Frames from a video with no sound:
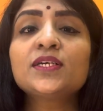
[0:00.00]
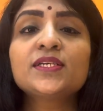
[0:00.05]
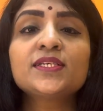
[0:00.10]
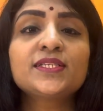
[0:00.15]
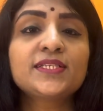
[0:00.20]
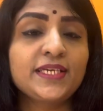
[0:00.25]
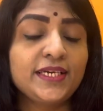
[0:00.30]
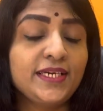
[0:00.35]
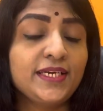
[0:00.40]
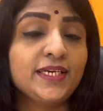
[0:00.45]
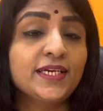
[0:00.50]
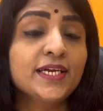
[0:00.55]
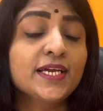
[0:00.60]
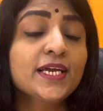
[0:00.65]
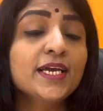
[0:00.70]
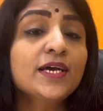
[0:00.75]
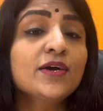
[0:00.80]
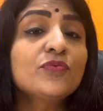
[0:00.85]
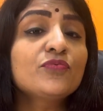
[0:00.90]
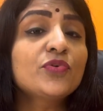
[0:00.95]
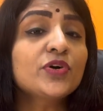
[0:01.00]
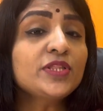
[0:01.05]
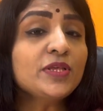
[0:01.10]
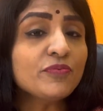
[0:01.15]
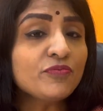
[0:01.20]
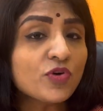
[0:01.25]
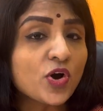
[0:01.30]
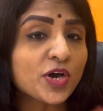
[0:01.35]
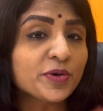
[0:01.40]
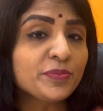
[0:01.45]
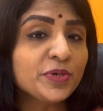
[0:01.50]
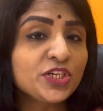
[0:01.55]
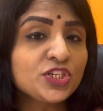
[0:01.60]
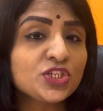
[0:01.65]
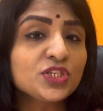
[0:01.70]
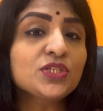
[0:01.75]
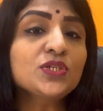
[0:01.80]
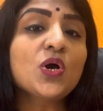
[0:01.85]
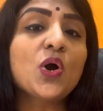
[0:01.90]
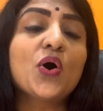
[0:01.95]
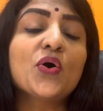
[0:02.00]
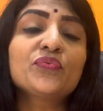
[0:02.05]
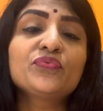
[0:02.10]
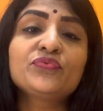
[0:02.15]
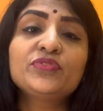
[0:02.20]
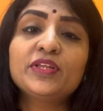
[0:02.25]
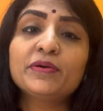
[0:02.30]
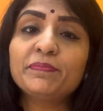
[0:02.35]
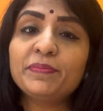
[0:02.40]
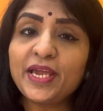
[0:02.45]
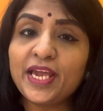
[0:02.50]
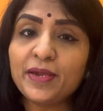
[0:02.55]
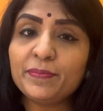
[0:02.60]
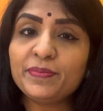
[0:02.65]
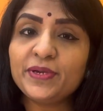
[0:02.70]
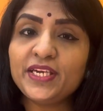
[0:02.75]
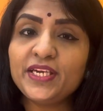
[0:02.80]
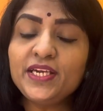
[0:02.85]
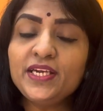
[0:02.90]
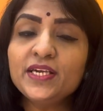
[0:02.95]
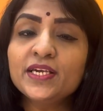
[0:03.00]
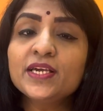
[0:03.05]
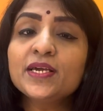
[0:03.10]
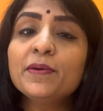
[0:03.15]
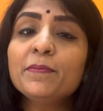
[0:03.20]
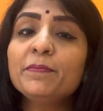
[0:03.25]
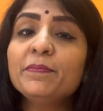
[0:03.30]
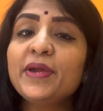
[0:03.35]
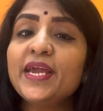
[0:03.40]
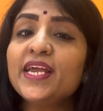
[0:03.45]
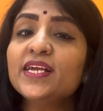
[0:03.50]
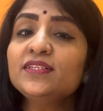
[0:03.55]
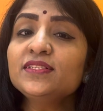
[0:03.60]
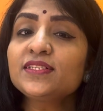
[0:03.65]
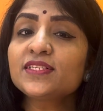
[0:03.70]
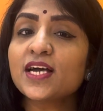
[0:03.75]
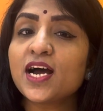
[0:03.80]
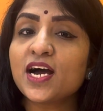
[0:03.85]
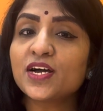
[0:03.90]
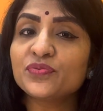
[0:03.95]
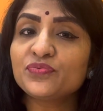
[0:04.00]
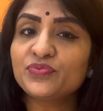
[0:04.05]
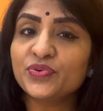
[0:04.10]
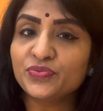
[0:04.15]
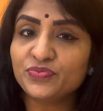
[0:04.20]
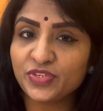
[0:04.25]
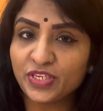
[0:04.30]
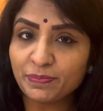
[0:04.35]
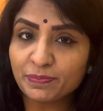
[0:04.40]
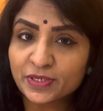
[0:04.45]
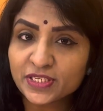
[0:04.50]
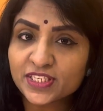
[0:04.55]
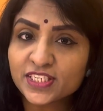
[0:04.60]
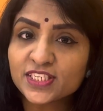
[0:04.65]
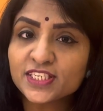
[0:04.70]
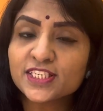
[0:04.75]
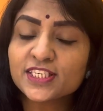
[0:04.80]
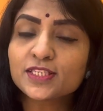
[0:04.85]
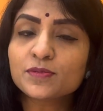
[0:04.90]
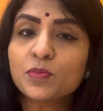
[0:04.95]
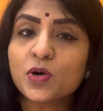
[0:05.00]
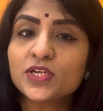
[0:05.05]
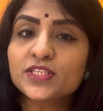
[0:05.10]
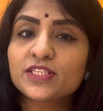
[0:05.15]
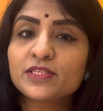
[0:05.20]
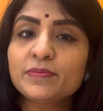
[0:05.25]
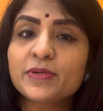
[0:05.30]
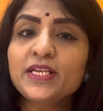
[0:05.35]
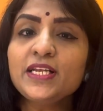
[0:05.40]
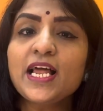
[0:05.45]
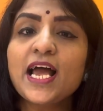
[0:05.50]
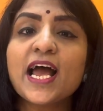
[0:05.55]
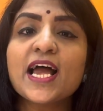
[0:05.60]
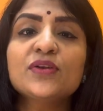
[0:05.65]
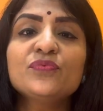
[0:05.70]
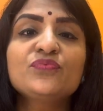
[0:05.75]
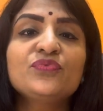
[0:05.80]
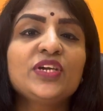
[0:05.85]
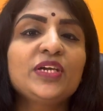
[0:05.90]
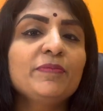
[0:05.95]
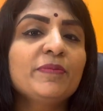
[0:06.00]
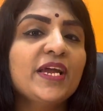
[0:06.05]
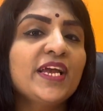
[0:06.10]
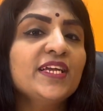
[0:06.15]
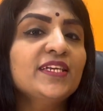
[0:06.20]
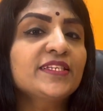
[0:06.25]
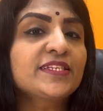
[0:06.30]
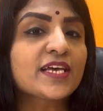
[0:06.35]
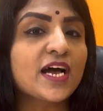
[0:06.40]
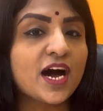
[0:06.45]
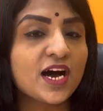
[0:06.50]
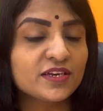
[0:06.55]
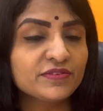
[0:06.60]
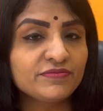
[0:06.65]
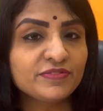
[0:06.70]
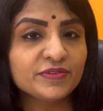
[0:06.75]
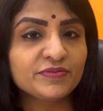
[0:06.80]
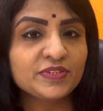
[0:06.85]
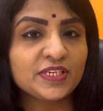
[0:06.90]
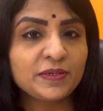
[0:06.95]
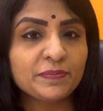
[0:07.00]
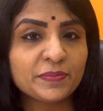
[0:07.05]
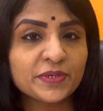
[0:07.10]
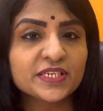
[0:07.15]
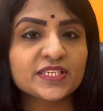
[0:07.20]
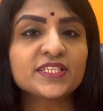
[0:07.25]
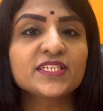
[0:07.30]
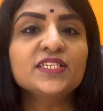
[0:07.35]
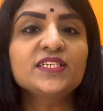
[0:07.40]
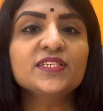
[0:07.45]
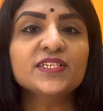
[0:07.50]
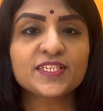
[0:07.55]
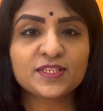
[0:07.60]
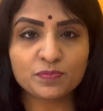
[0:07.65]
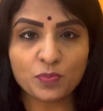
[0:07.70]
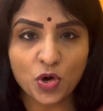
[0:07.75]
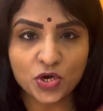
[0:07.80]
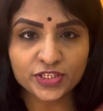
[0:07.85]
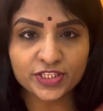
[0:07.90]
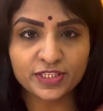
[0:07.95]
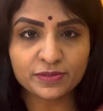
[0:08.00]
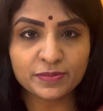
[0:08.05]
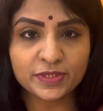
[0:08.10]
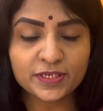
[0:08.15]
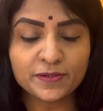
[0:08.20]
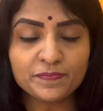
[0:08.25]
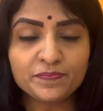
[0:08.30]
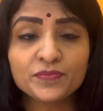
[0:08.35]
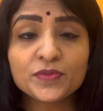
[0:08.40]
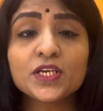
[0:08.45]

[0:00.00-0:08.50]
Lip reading: See, for the formation of the baby, males are 50% responsible and females are 50% responsible.